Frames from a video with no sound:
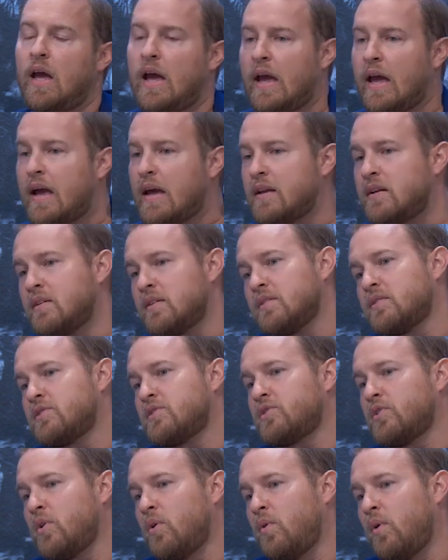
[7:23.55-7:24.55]
And
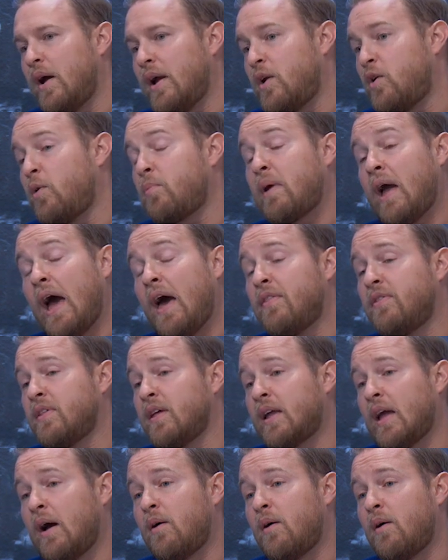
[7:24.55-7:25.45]
so I grew up Catholic.